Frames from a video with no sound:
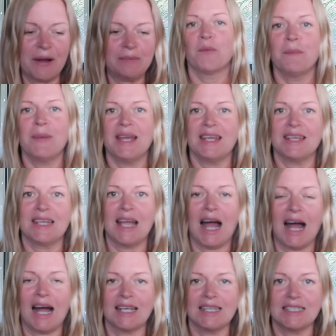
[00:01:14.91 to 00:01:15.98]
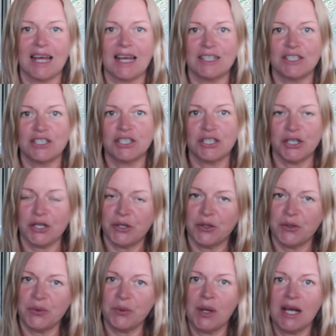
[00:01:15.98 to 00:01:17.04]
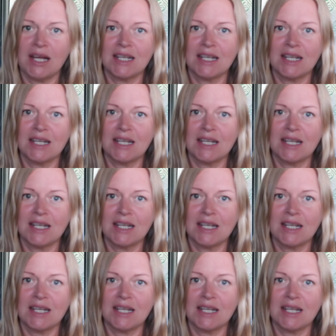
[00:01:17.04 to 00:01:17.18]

For me, I tend to